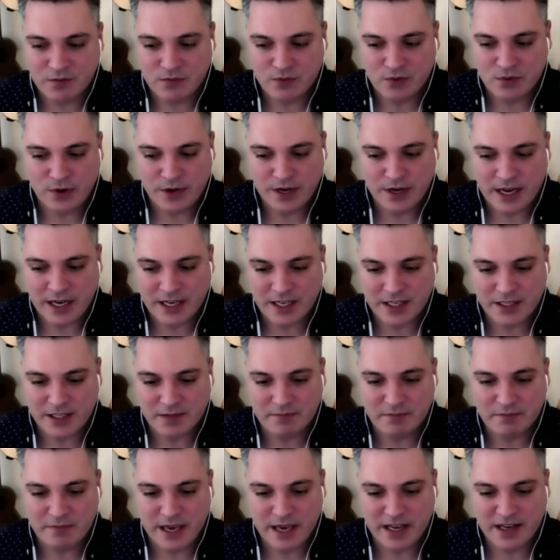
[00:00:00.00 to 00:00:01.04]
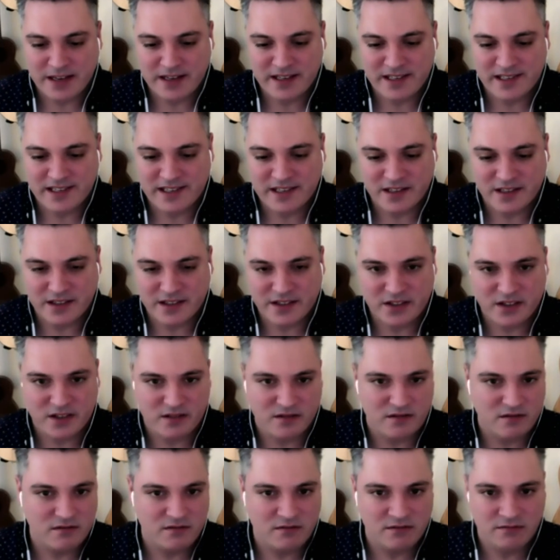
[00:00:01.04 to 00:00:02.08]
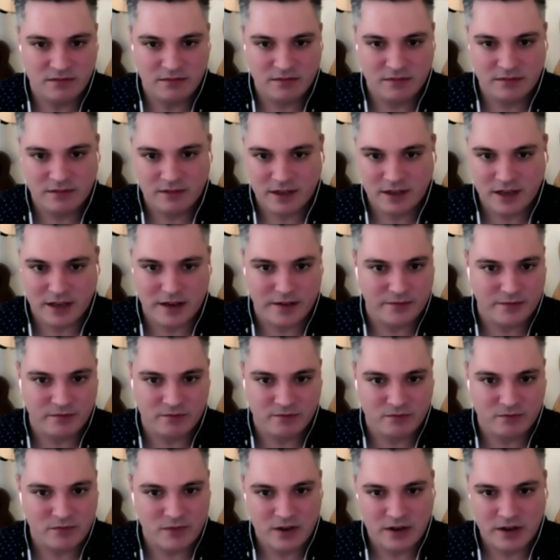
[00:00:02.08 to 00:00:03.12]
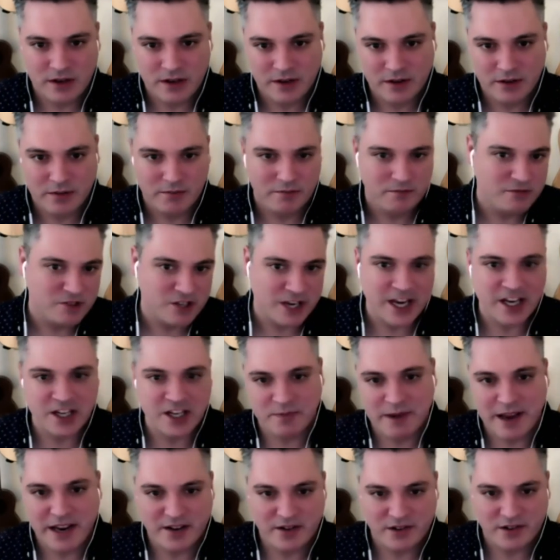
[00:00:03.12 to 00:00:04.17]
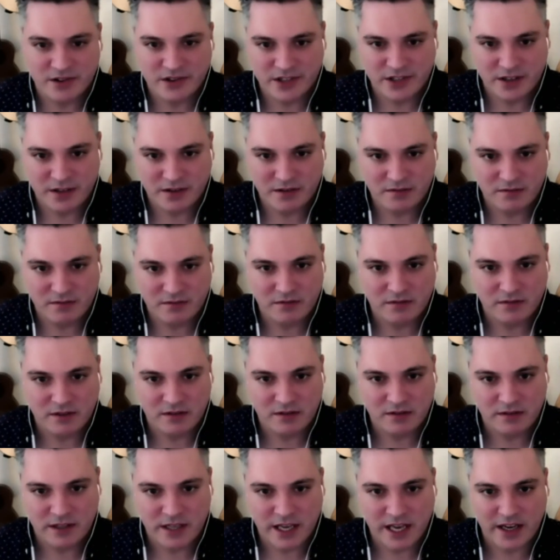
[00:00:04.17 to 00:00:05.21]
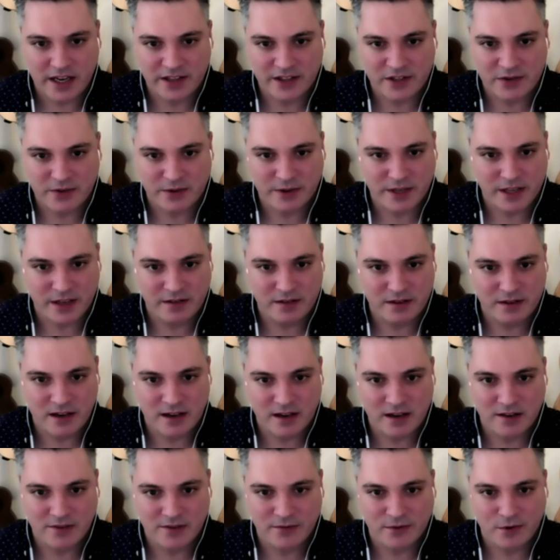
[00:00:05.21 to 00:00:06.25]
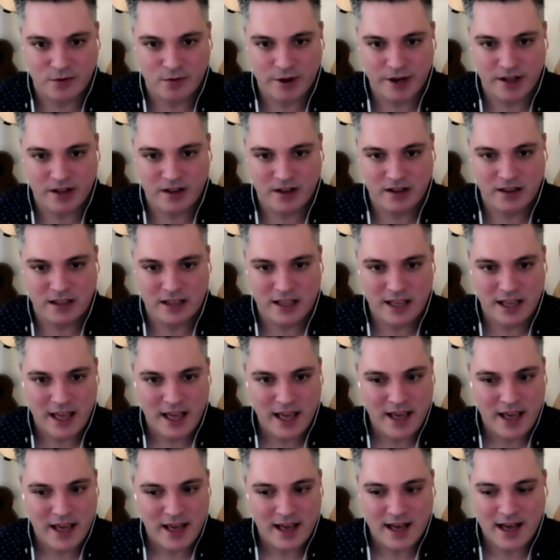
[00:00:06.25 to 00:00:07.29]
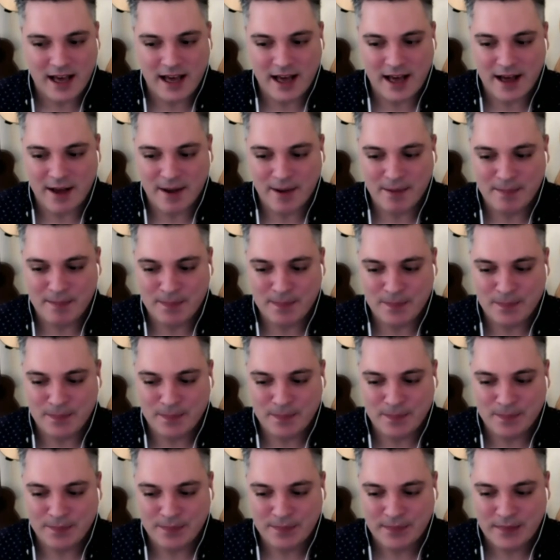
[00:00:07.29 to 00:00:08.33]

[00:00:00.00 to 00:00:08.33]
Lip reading: point, I just made a decision to kind of change majors and get into it for real. I